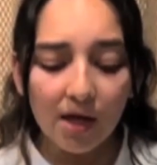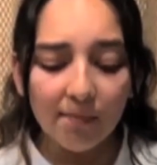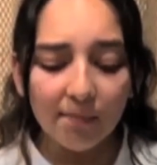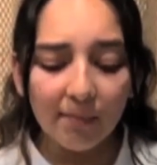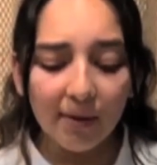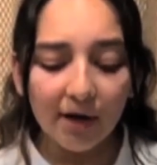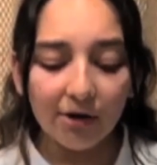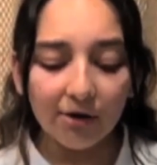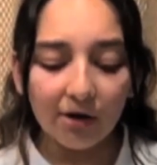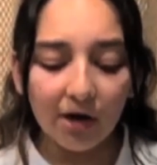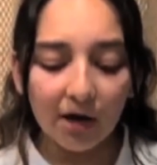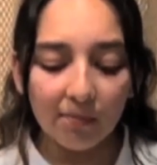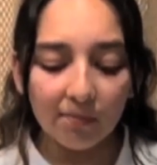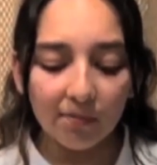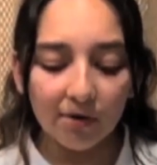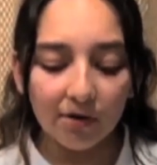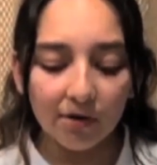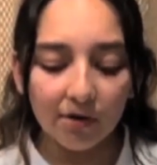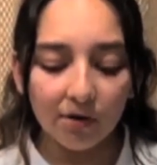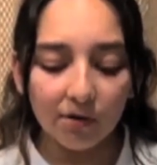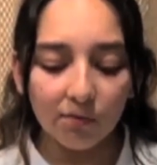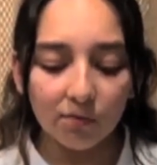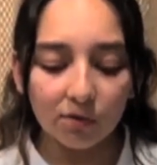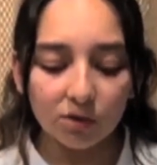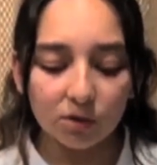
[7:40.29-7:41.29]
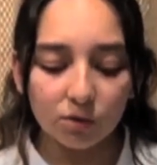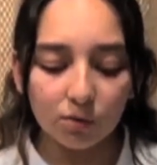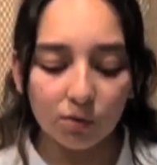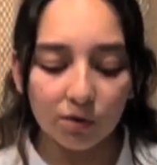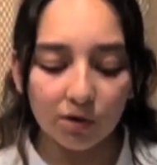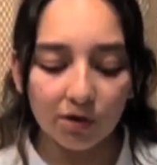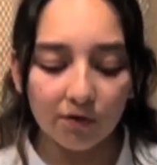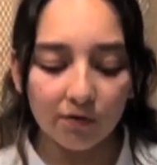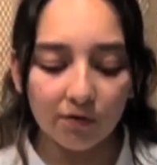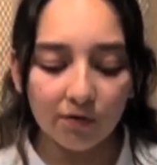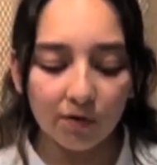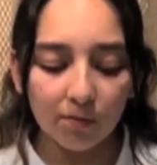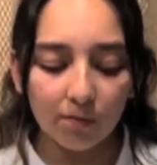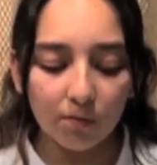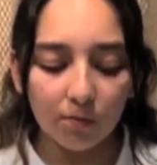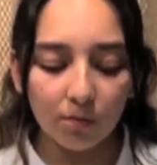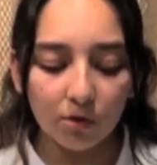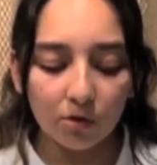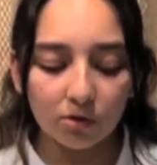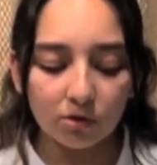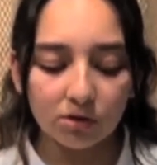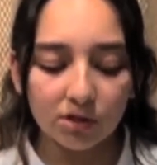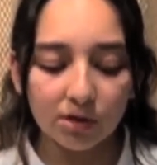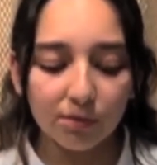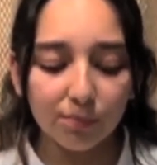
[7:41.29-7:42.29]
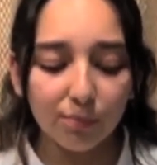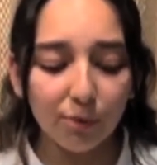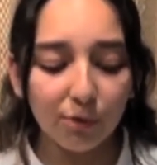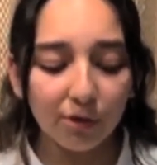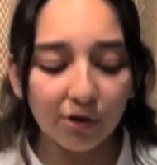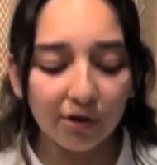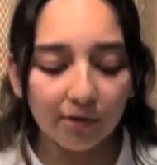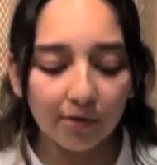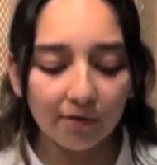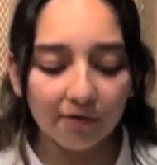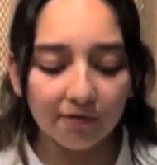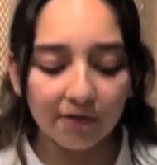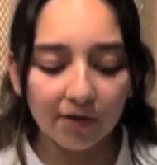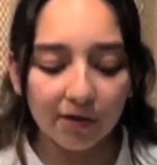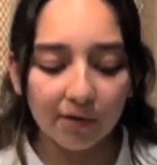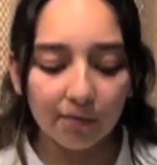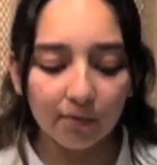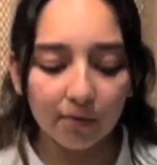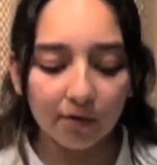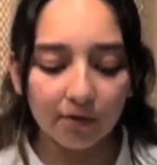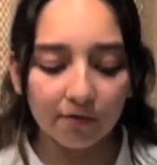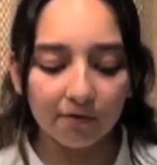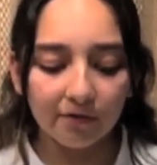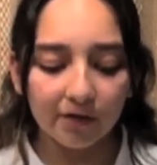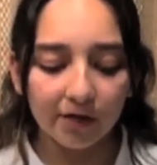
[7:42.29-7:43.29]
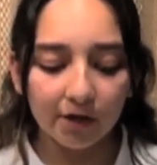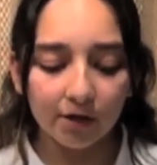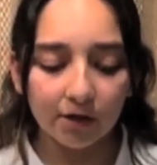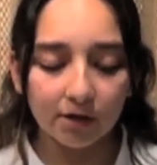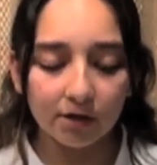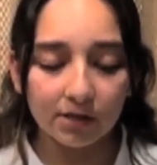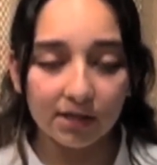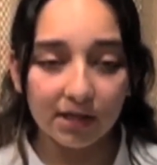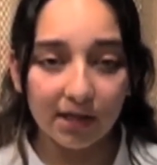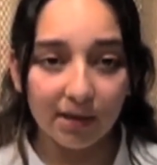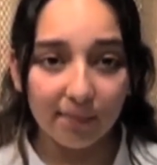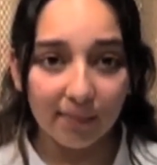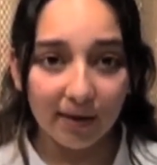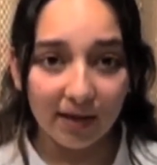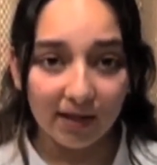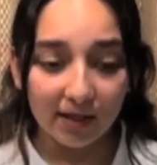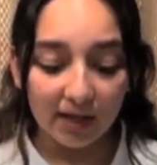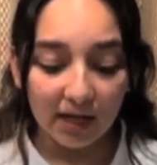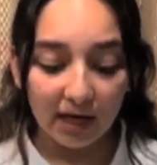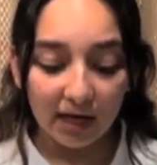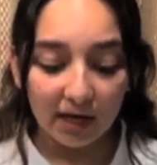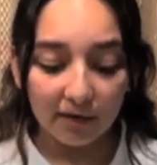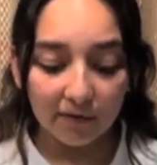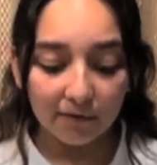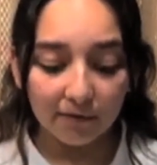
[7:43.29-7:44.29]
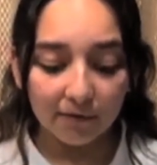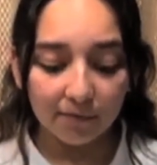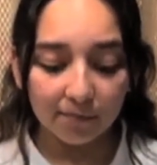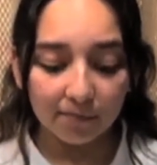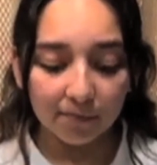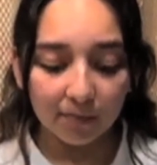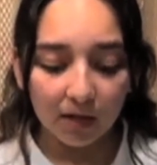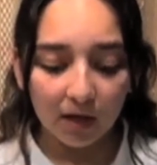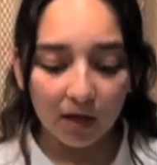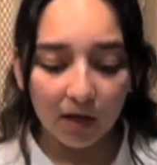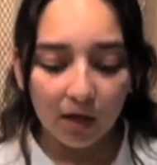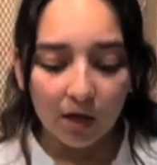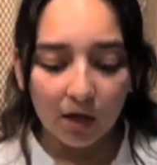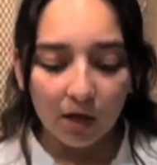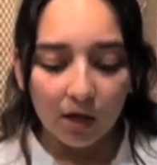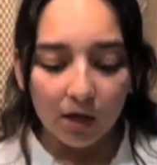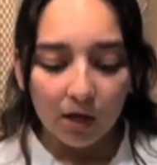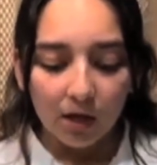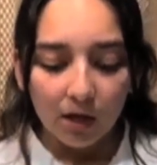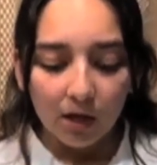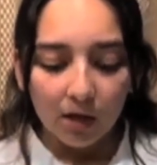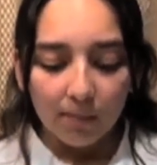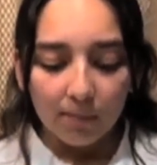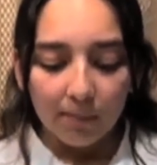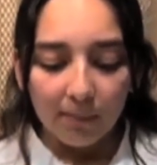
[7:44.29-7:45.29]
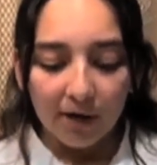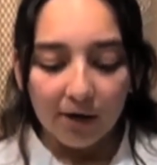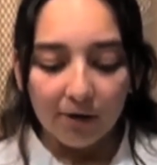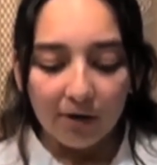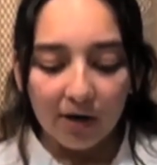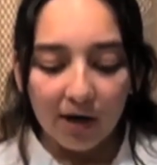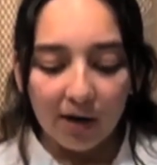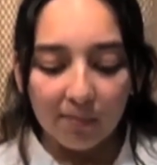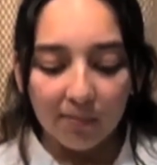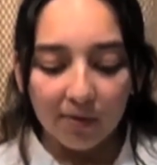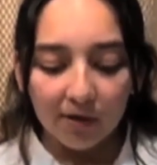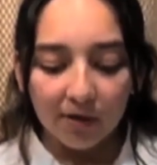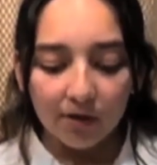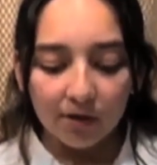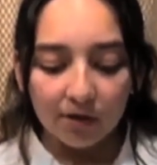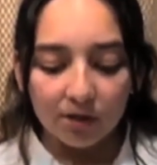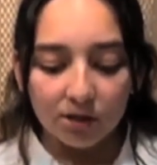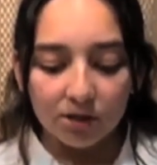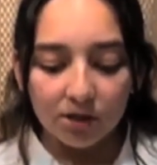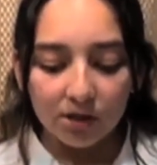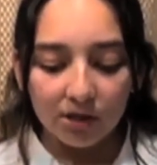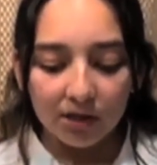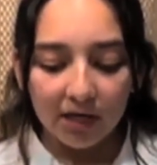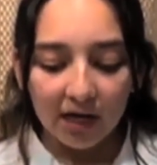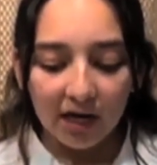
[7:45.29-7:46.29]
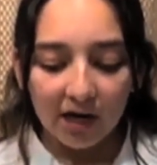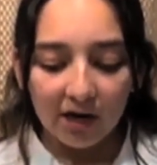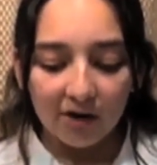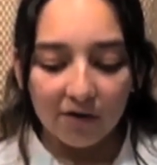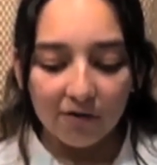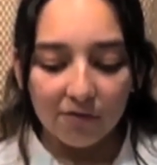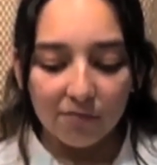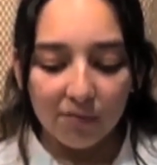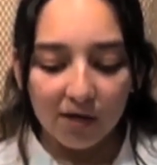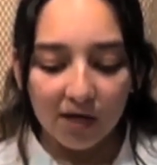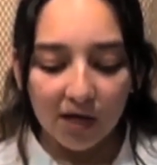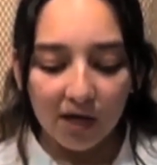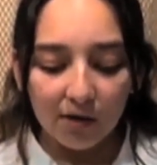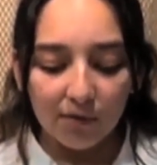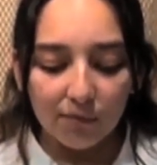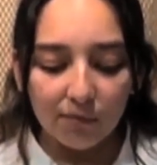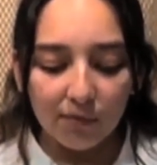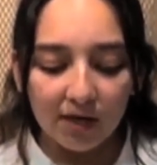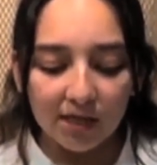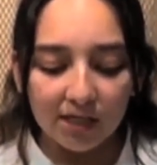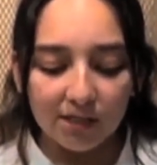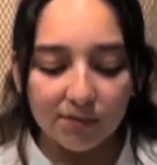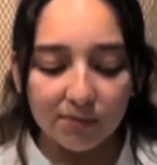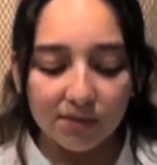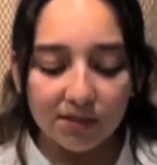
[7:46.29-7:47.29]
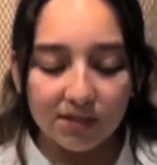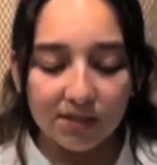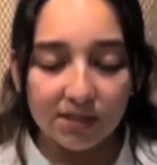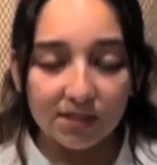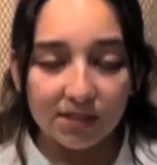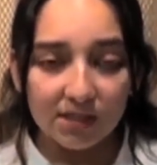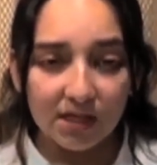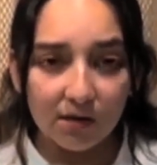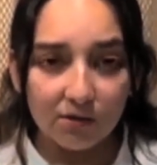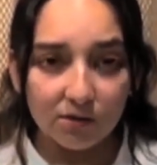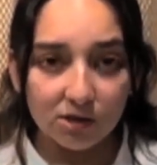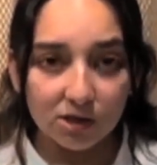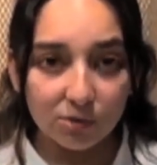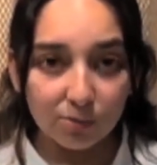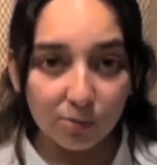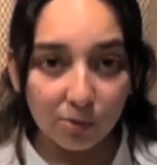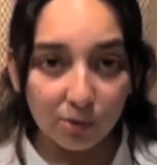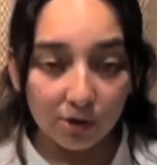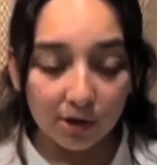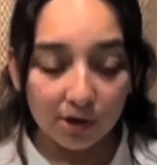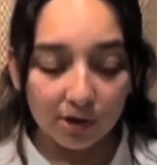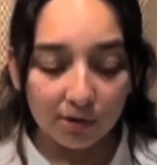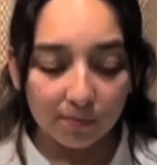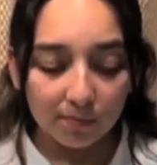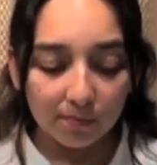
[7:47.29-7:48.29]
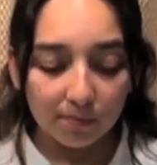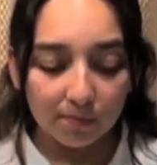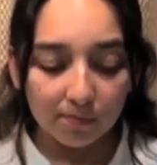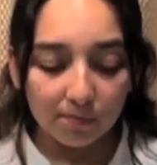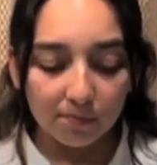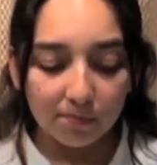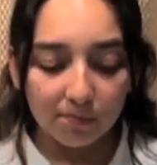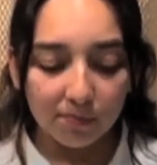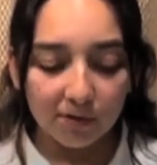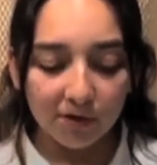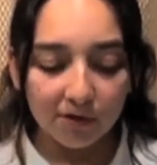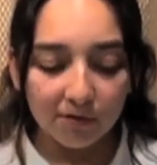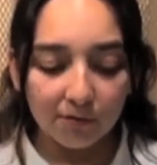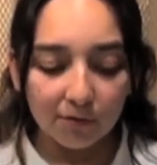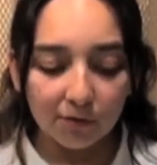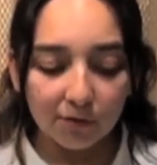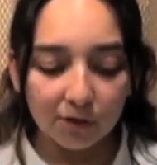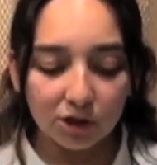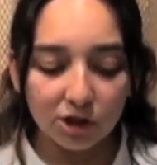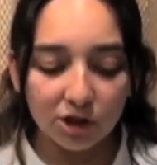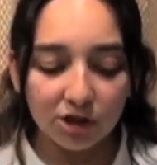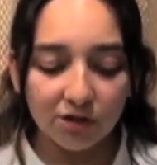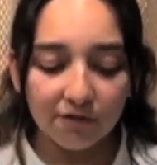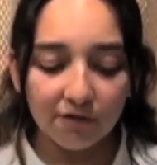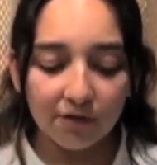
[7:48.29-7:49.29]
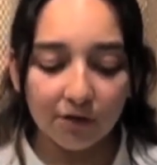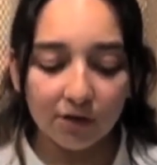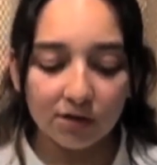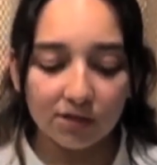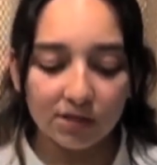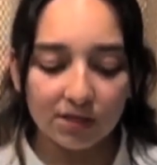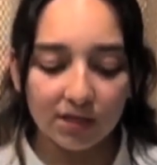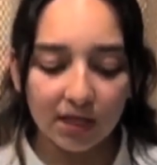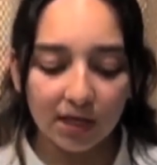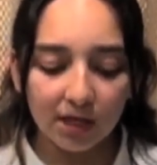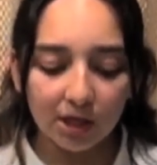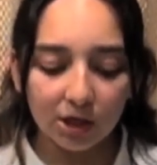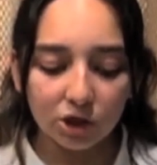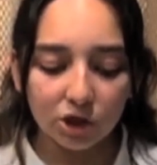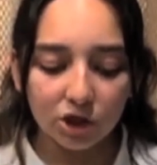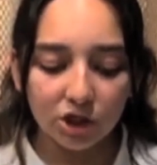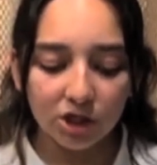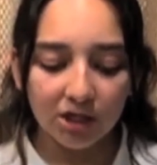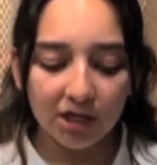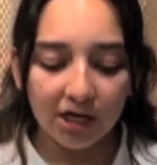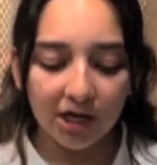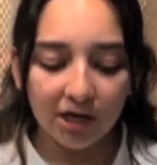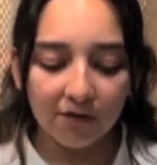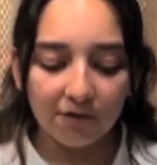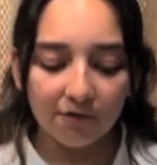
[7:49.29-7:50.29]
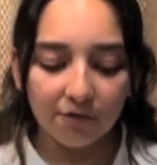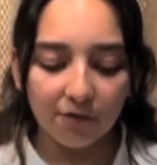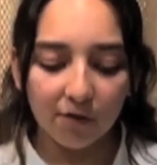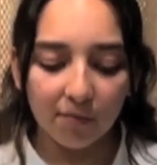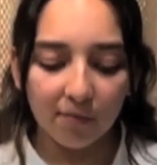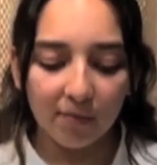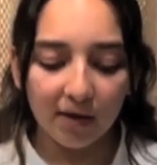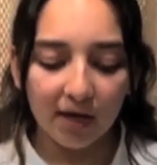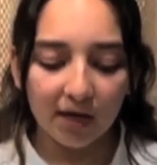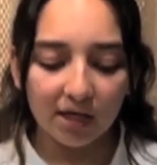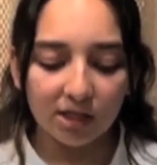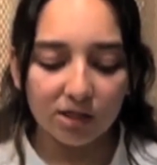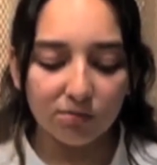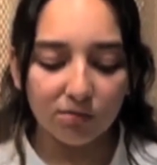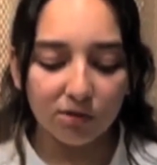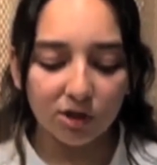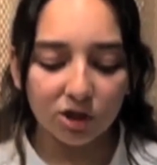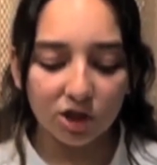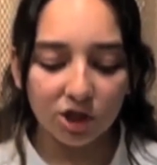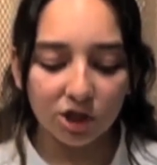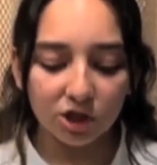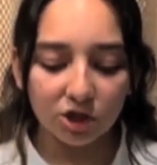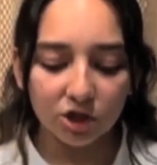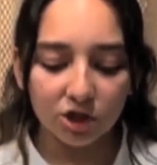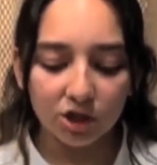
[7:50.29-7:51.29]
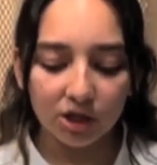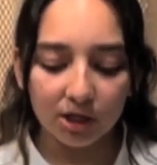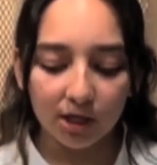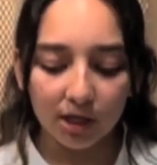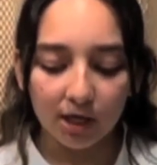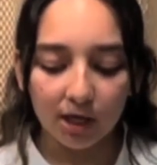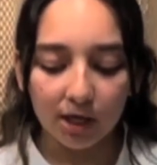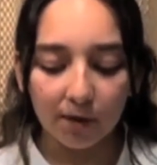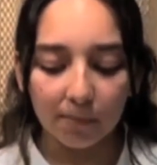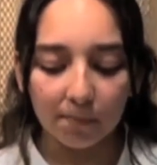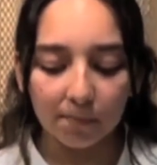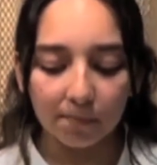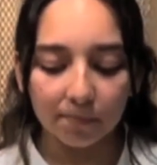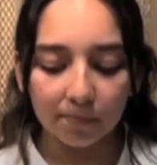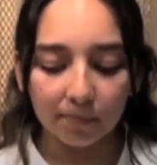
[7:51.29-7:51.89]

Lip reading: My grandmother was one of the most important female figures in my life. My grandmother took care of me and raised me since I was born. Before she fell sick, she cared for me as much as she could.